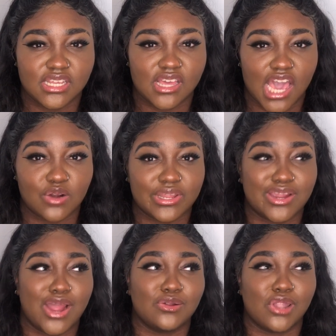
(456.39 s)
I don't care
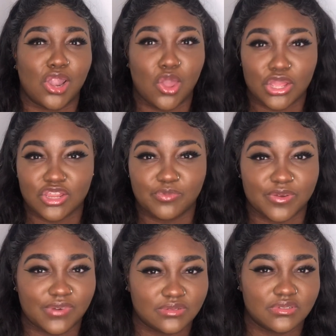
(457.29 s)
how long you've been
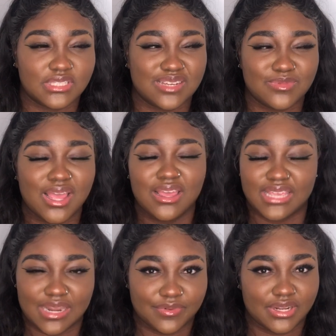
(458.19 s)
friends with them,
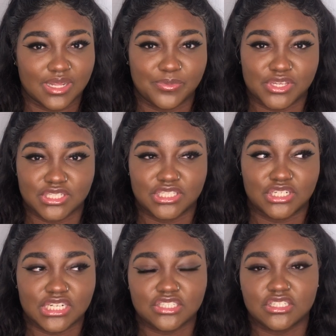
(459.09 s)
get rid of them, because they're
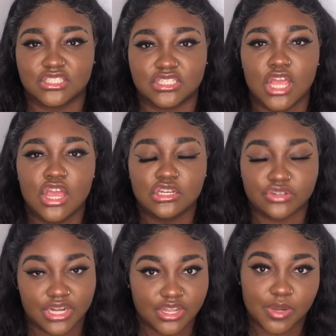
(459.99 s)
literally just
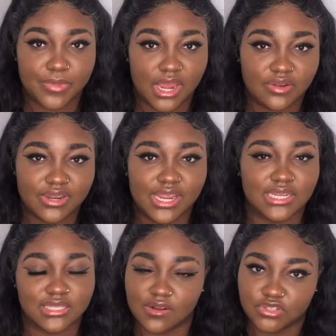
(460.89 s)
draining your battery
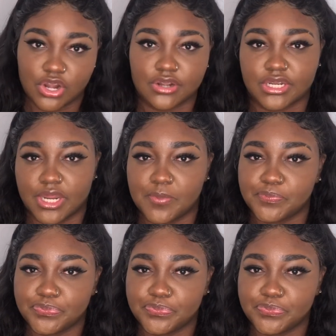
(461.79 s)
instead of charging it.